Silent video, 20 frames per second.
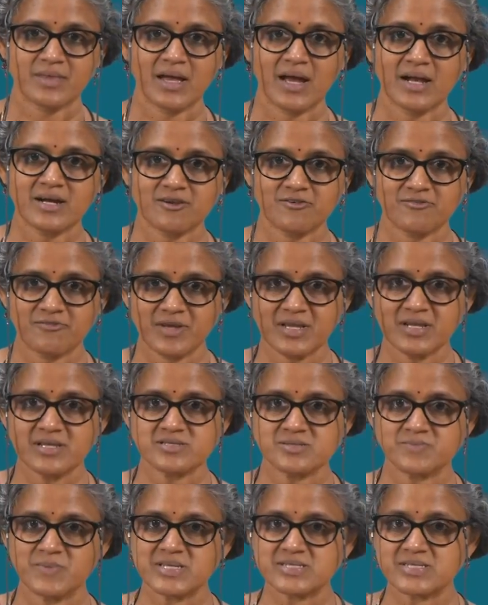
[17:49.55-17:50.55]
Atrophy
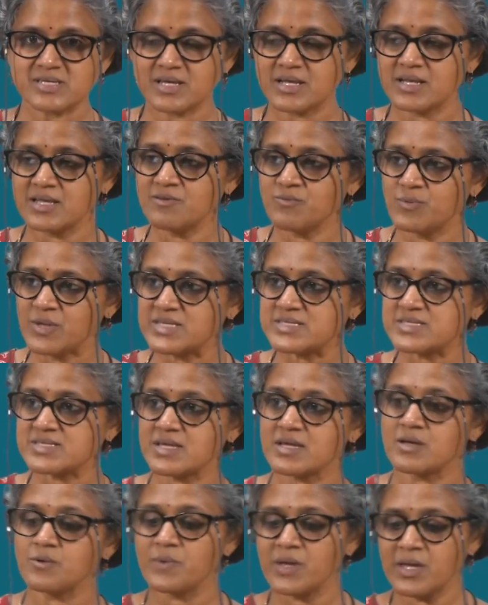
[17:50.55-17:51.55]
is basically
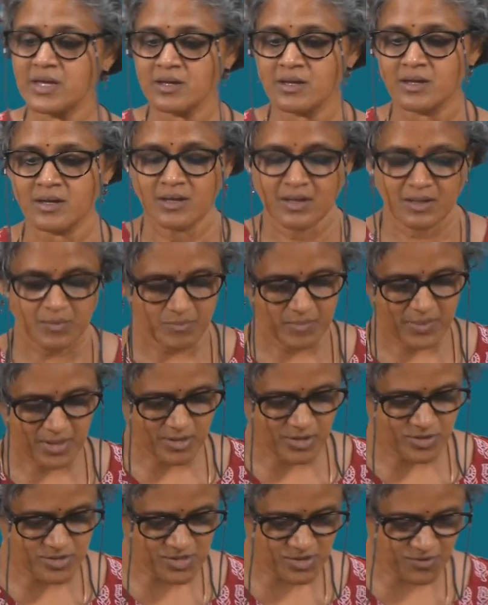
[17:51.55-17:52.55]
wasting away
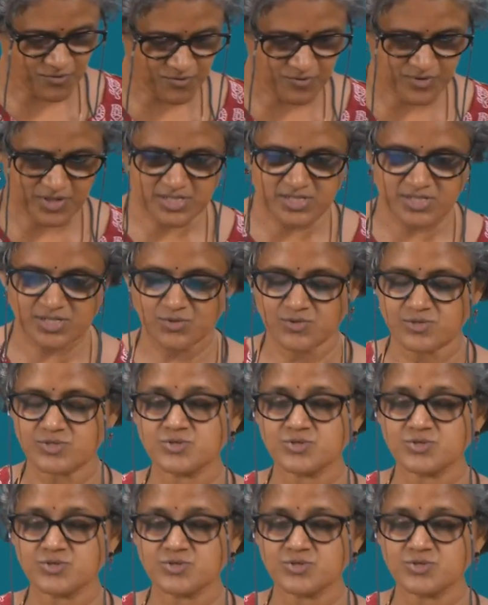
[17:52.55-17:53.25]
because of disuse.